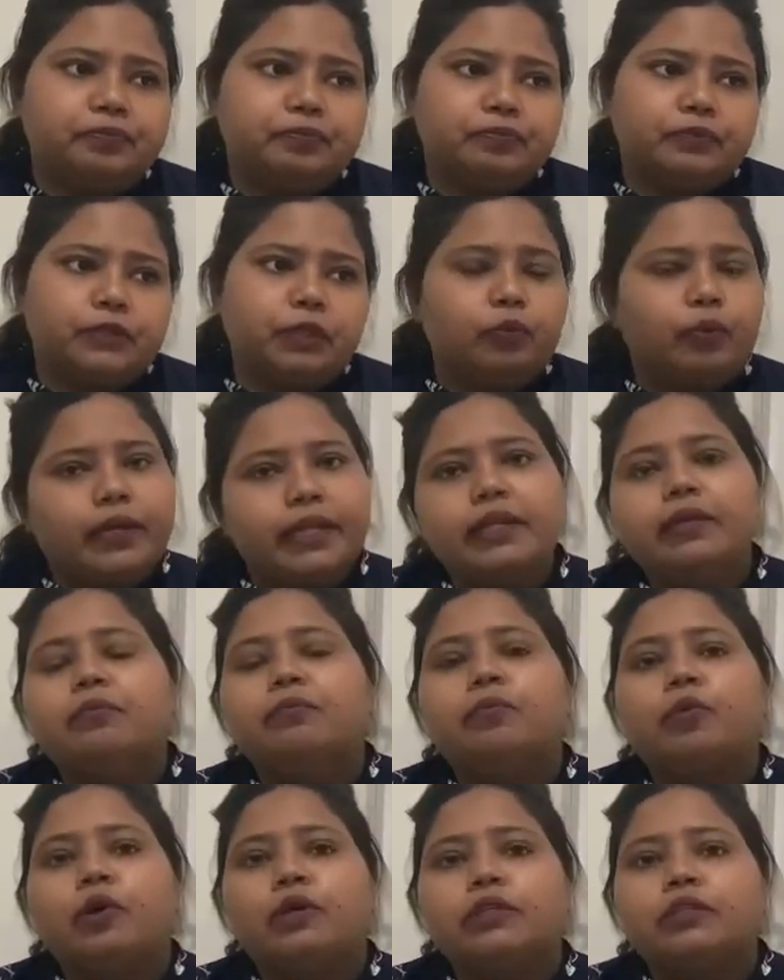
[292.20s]
very
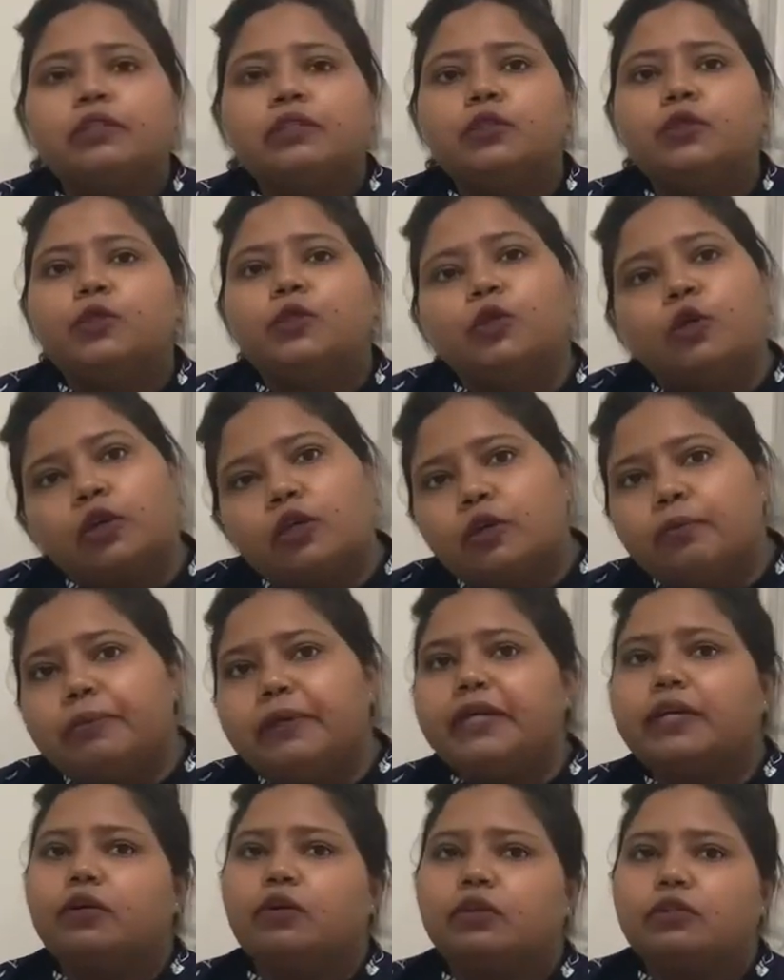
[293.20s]
important to
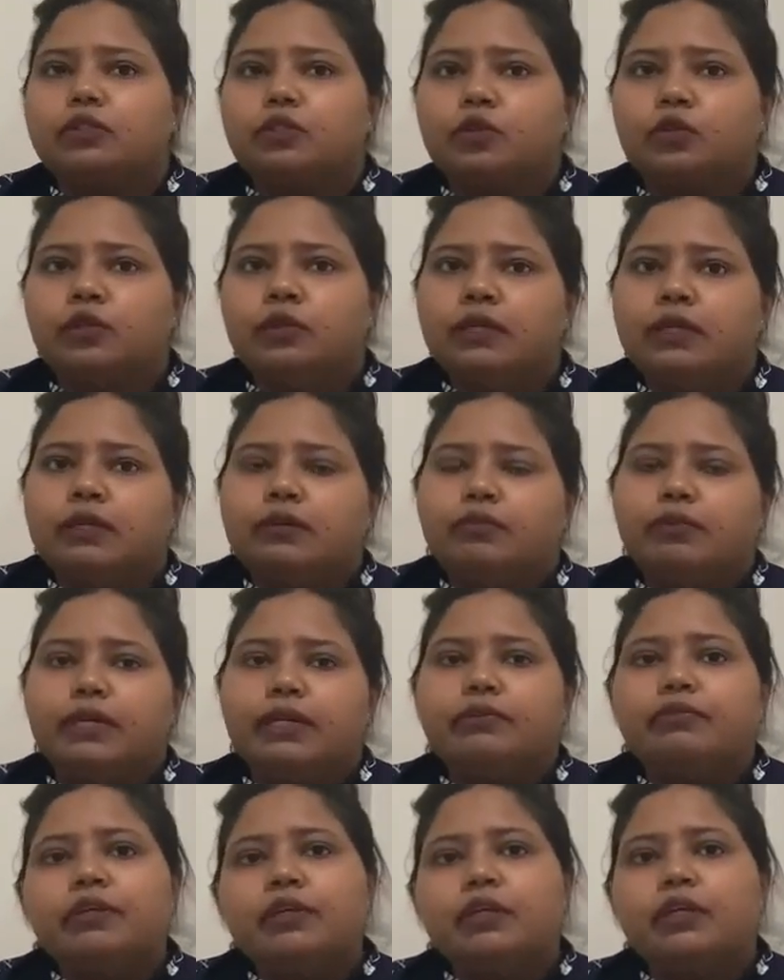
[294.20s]
document also.
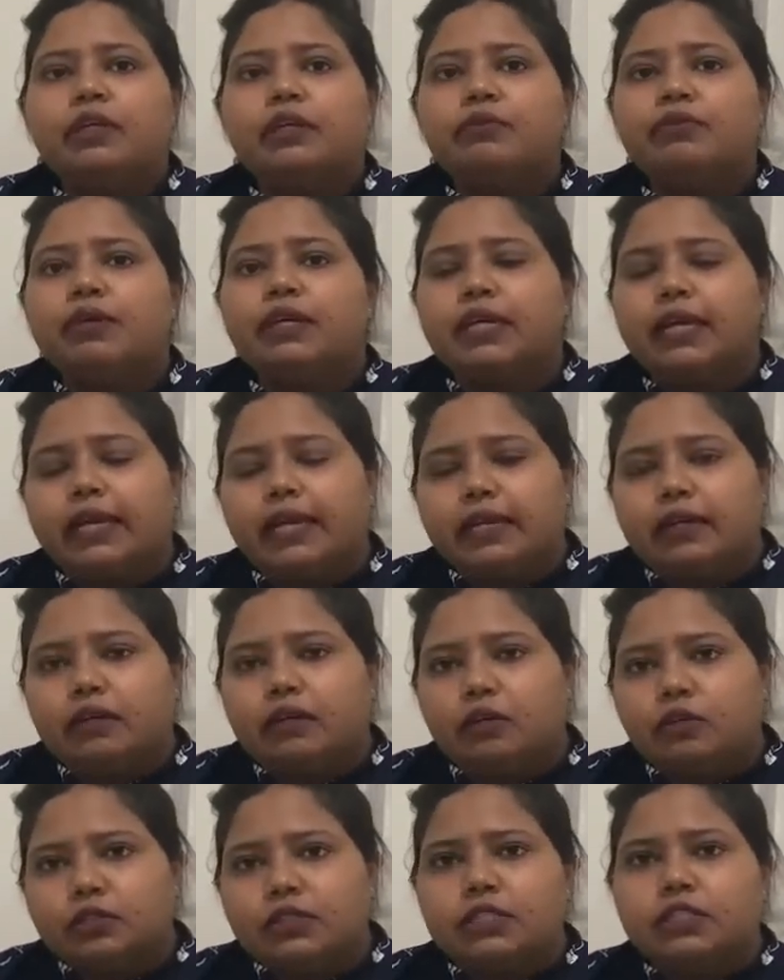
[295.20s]
Whenever you are giving
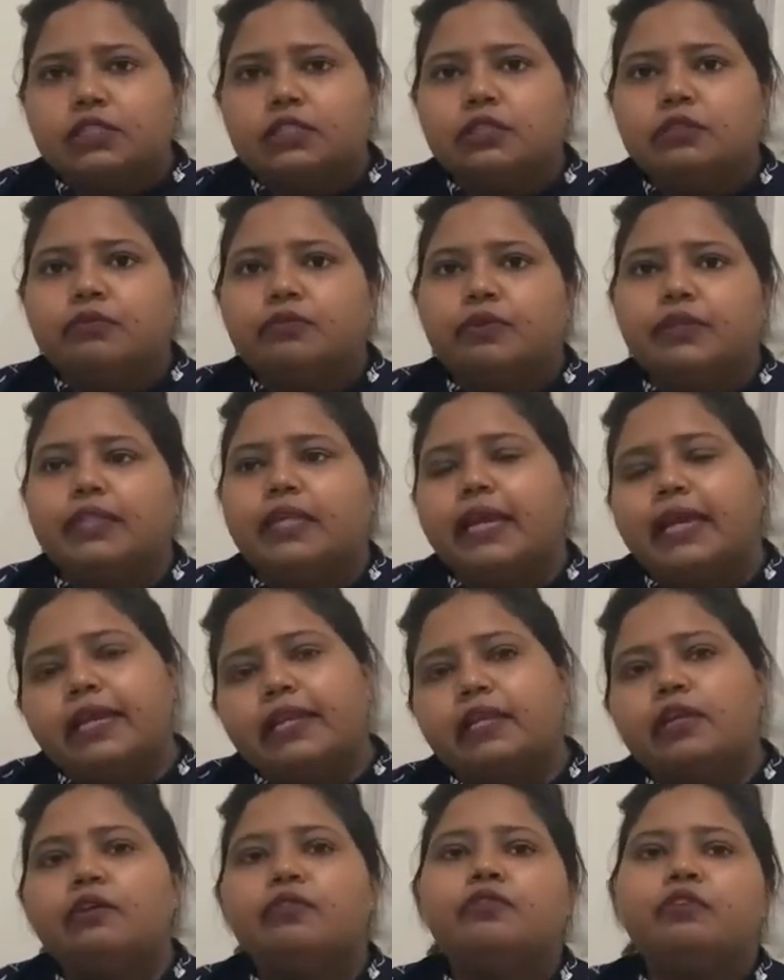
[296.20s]
oxygen with
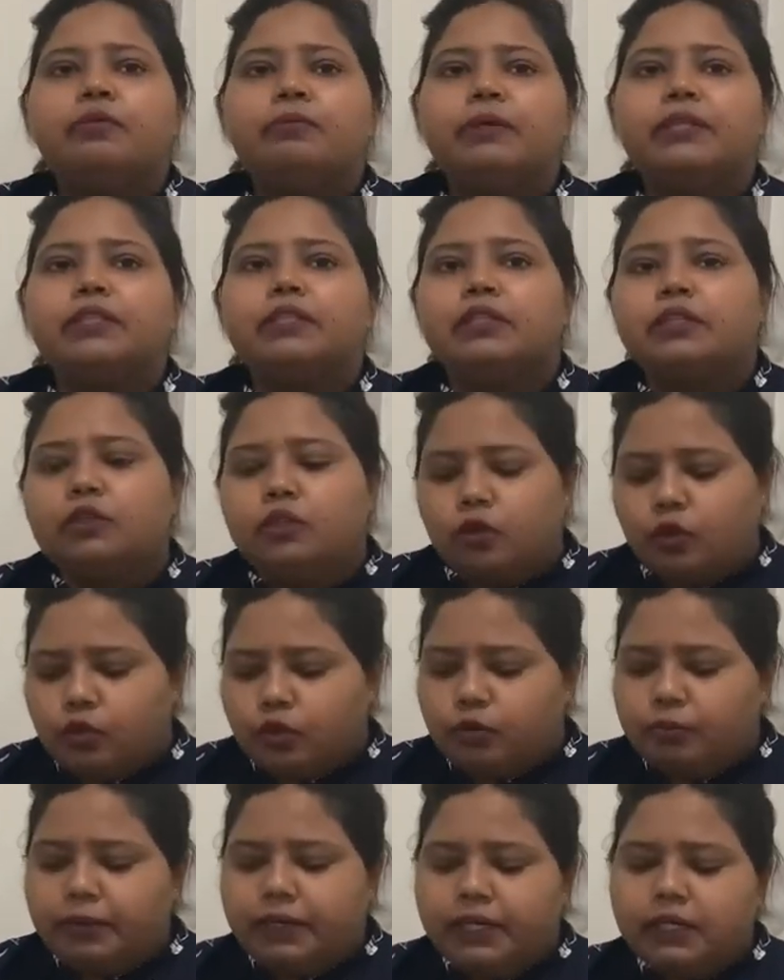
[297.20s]
any of the method,
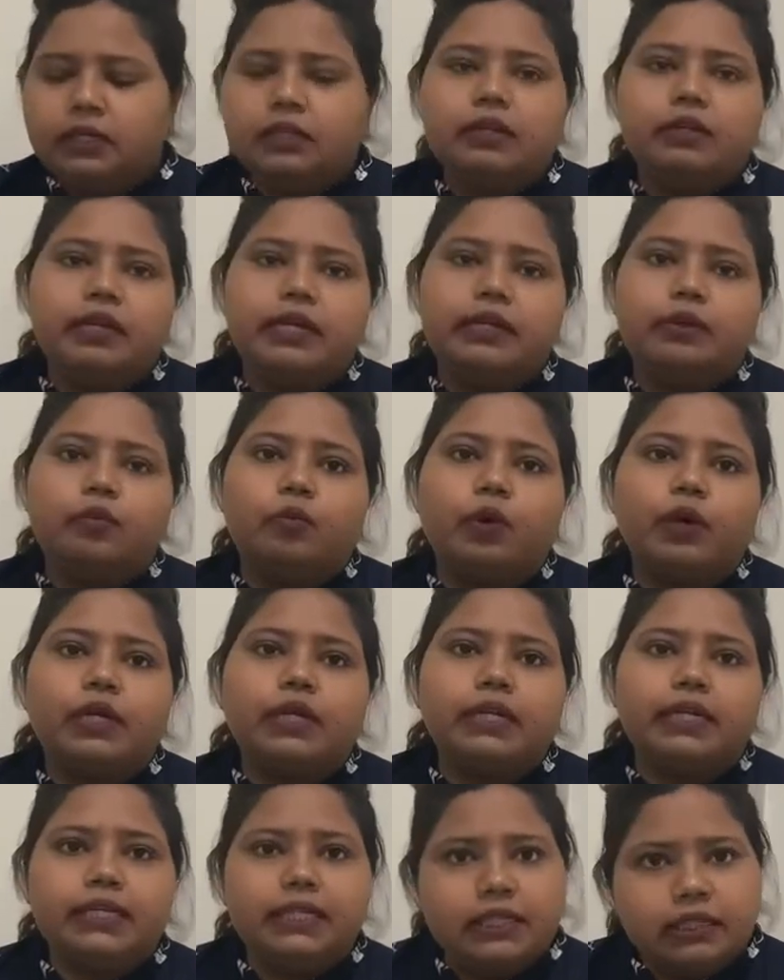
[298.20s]
document at what
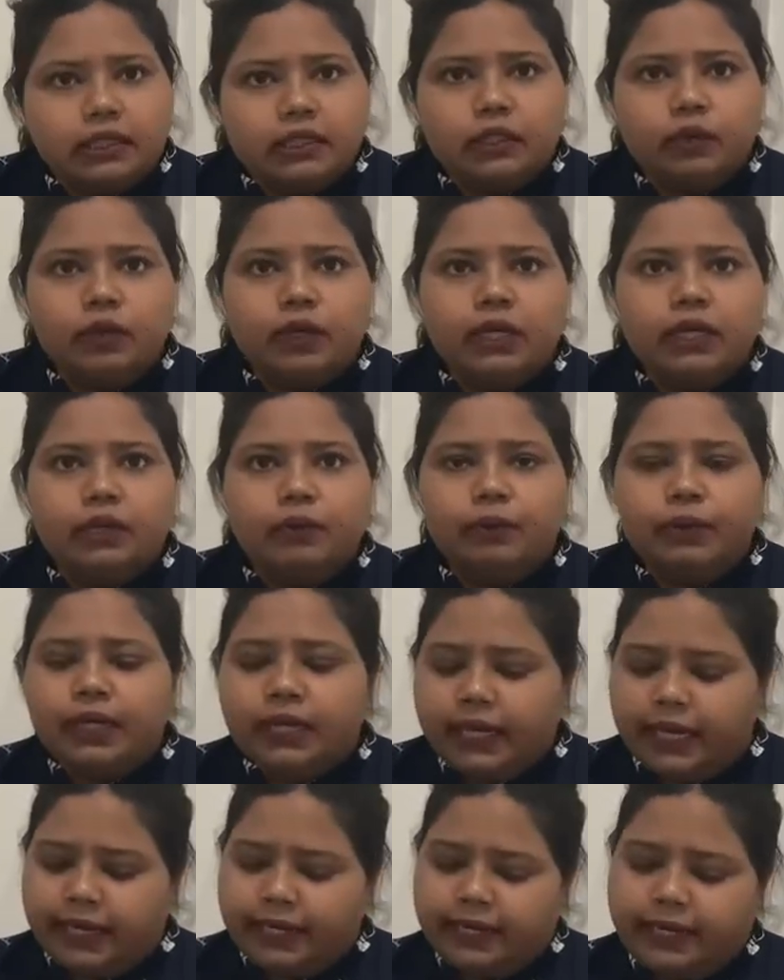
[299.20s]
liter you are
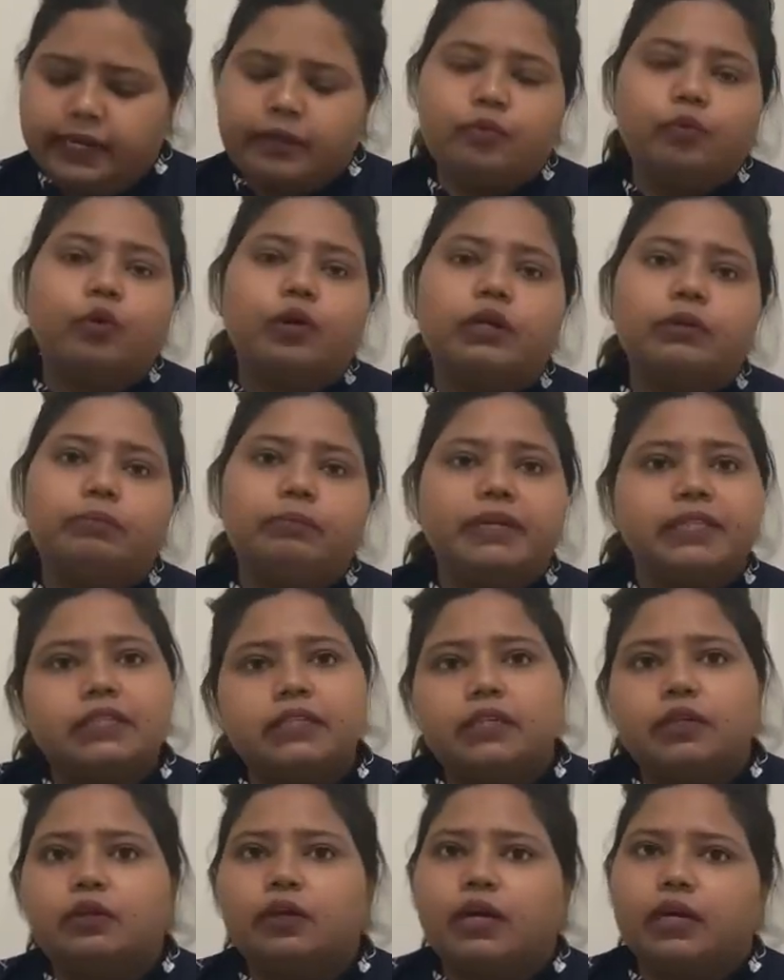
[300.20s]
giving and at what
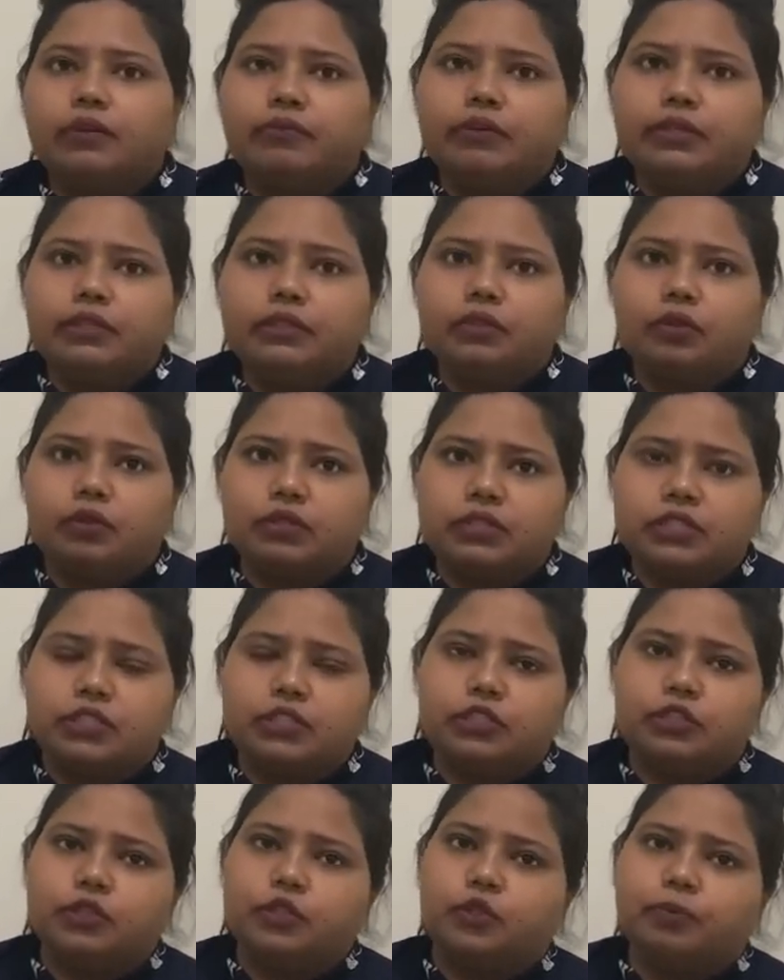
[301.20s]
method you are giving
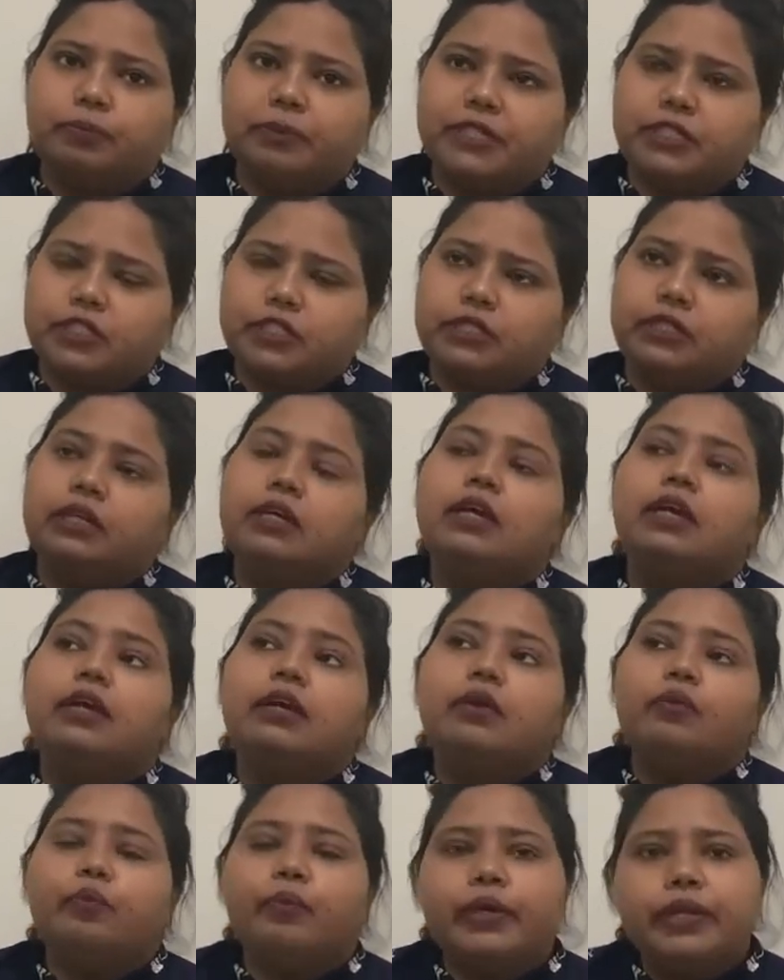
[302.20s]
oxygen to your patient.
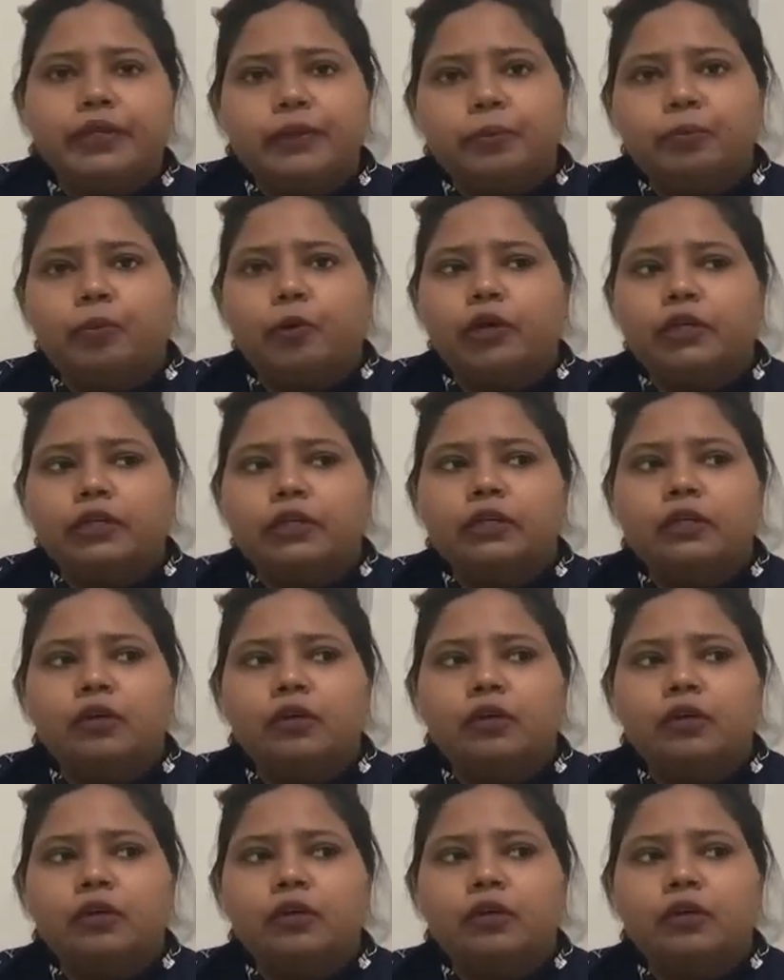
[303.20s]
Very important,